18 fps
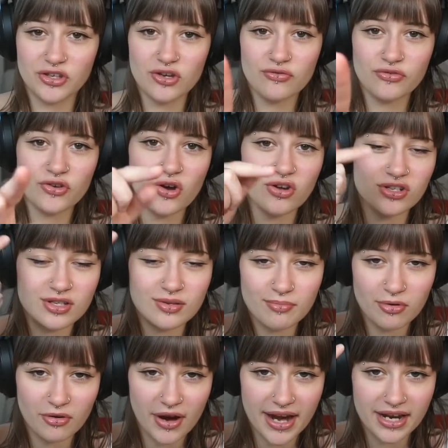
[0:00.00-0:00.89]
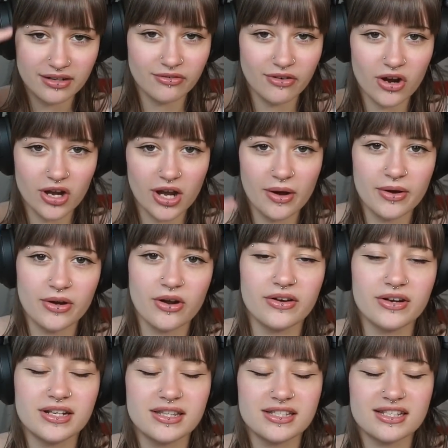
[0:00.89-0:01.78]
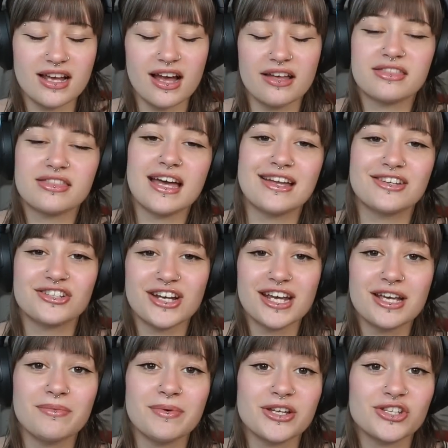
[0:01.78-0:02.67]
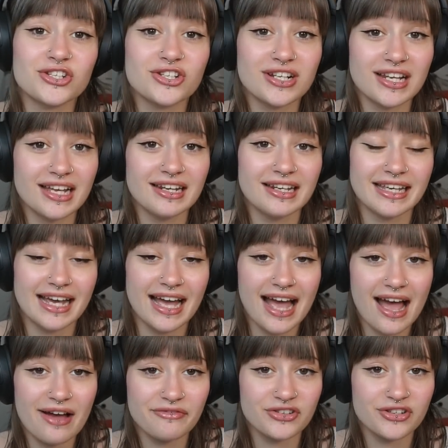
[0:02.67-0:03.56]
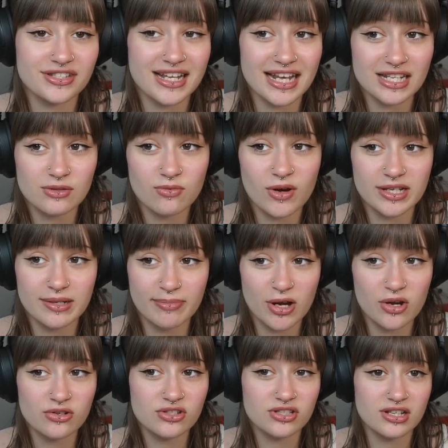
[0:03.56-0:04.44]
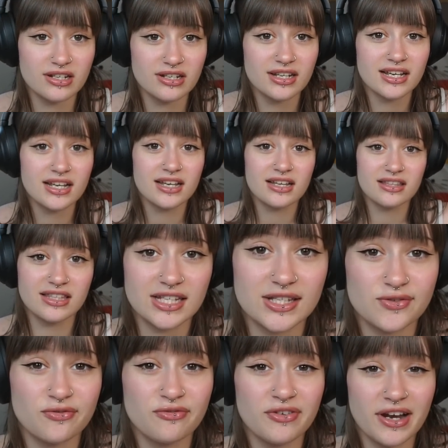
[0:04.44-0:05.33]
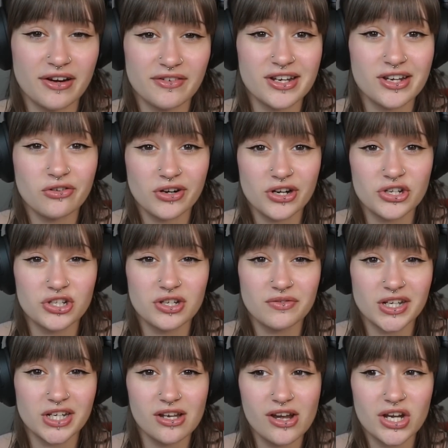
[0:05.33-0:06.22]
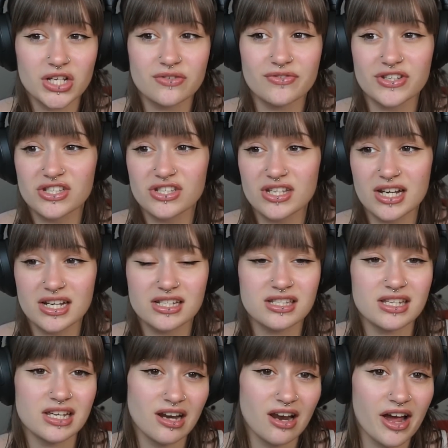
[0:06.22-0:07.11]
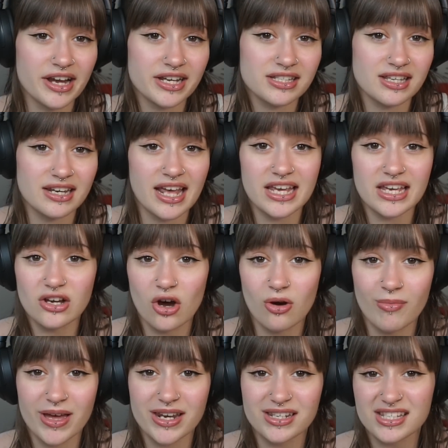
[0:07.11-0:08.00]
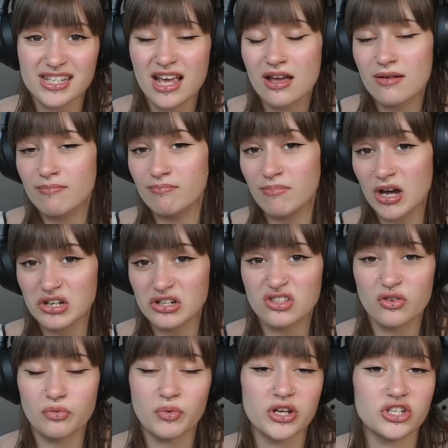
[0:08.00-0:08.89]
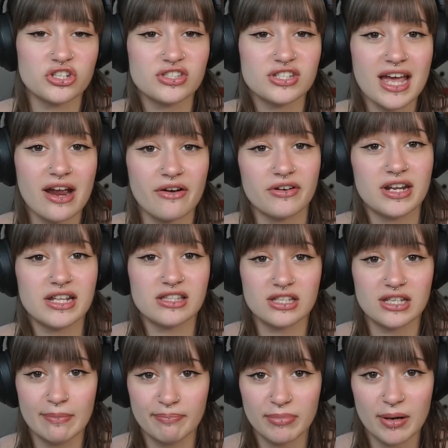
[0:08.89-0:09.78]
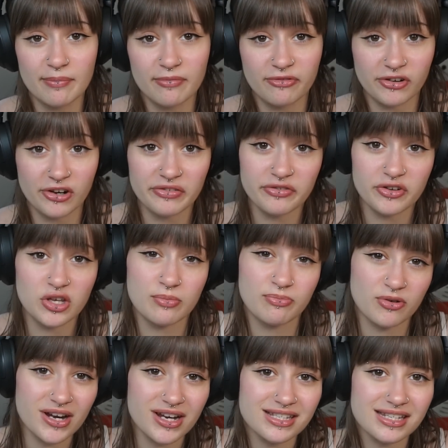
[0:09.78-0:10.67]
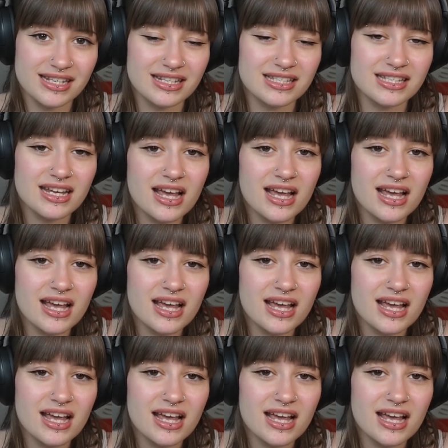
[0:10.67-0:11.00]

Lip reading: you've got some brain rot going on inside there, Jake, which clearly you have, because that's why you're posting these very cringy videos for 60 likes and 8 comments, most of which are tearing into your bum fluff or your braces,